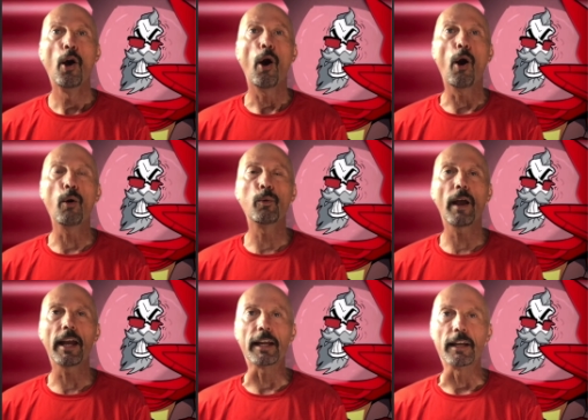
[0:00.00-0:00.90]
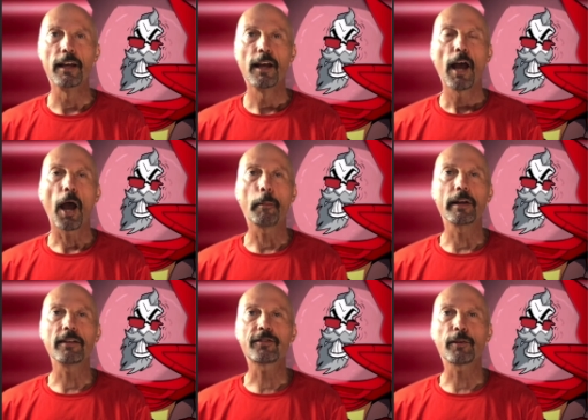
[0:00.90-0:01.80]
Oh wait! How
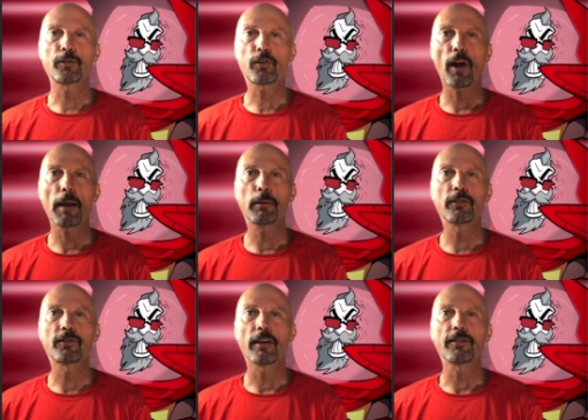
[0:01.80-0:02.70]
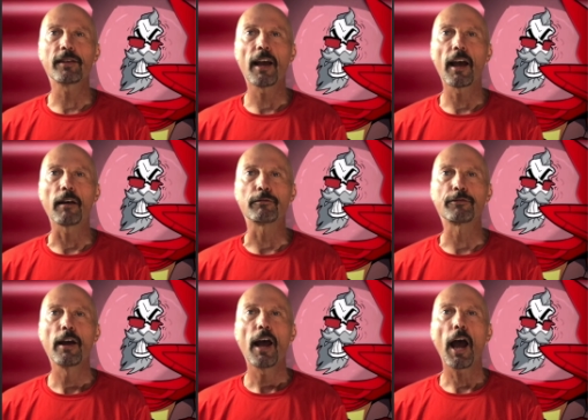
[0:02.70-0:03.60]
many subscribers does he have?
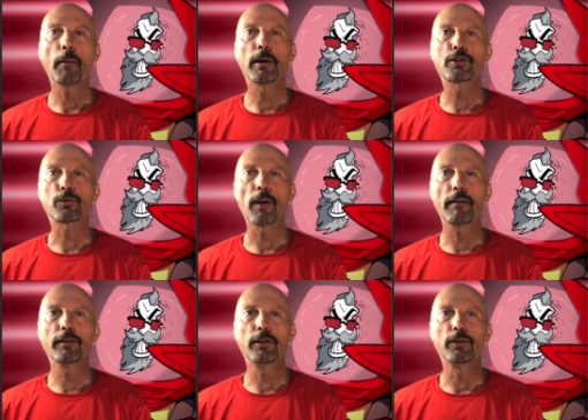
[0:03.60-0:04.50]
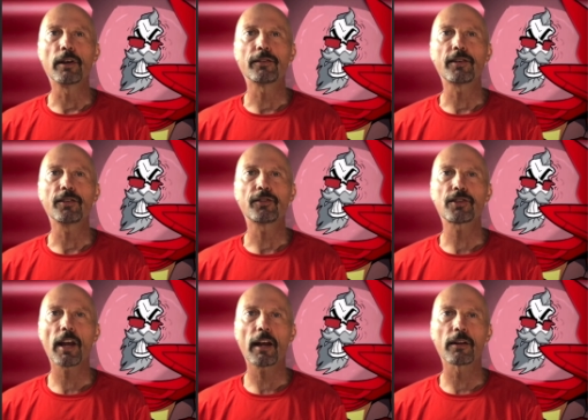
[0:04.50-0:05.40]
How much revenue does his
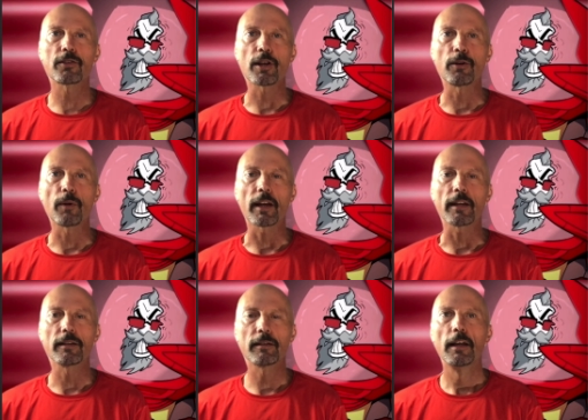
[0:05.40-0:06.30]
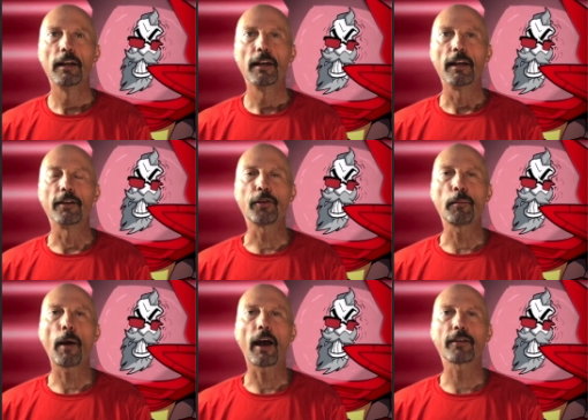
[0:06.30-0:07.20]
channel generate? Is
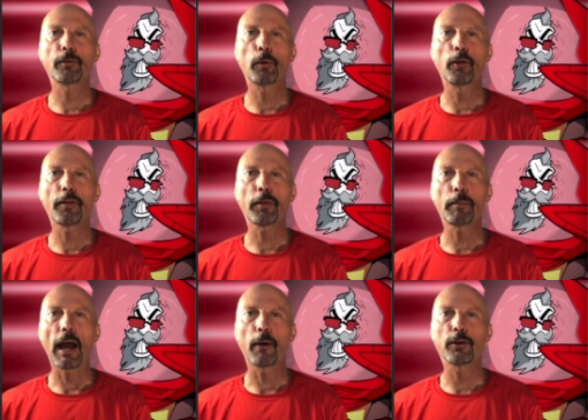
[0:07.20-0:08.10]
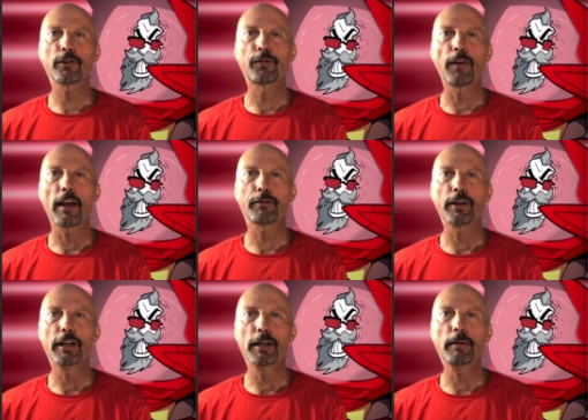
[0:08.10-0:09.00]
it possible that the powers favor
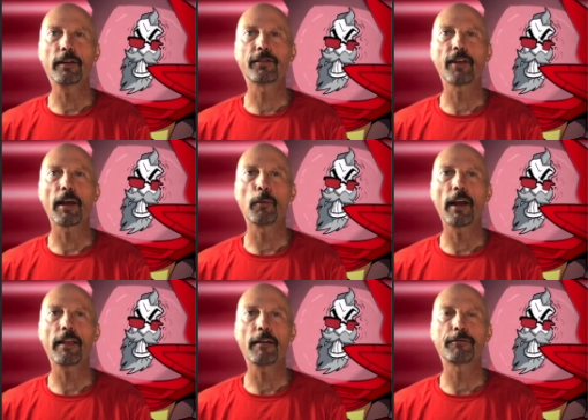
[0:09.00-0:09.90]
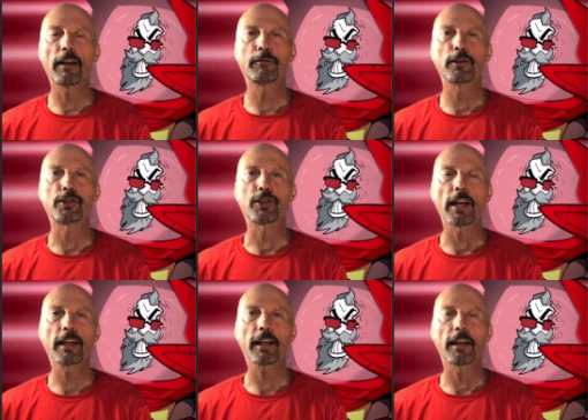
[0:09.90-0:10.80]
him in the same way they favor
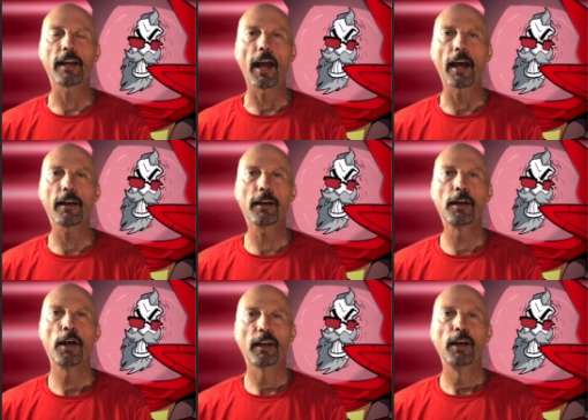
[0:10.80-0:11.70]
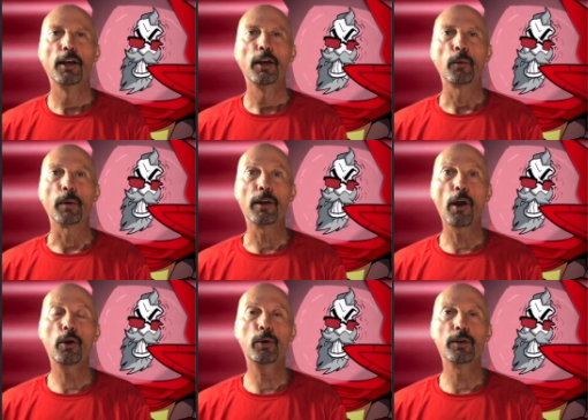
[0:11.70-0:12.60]
Cenk and Anna? We
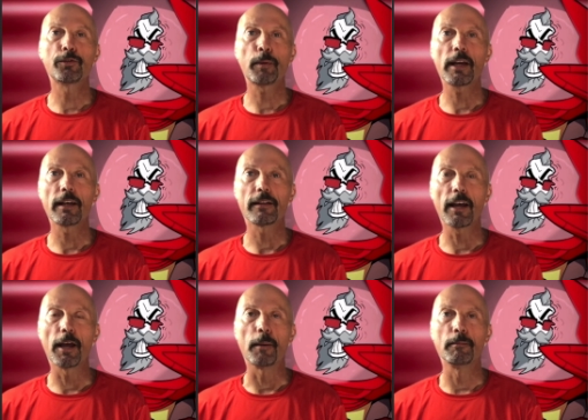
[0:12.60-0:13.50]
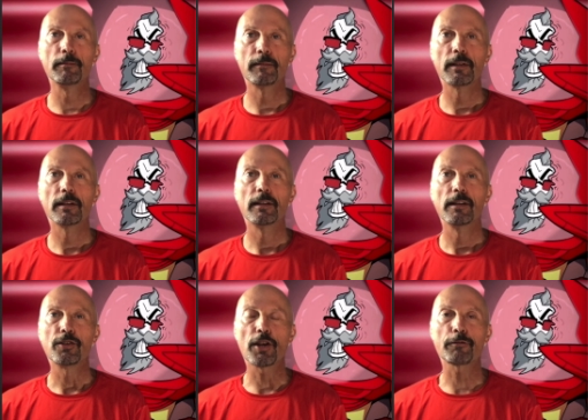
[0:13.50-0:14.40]
know who is paying them,
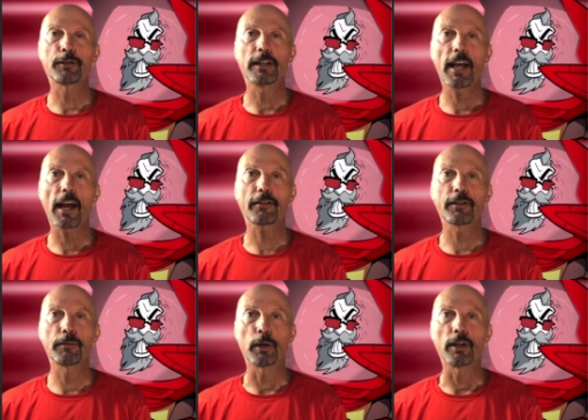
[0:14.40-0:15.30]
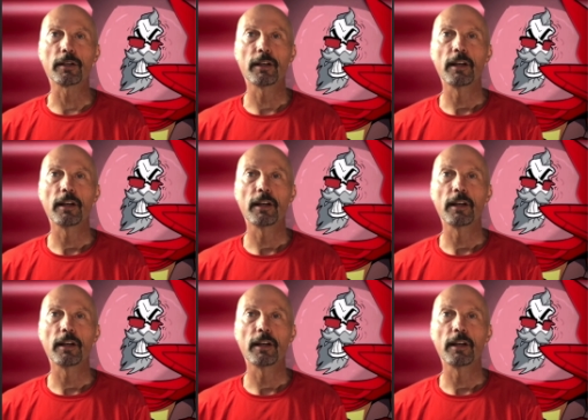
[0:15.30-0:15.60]
Jeffrey Katzenberg.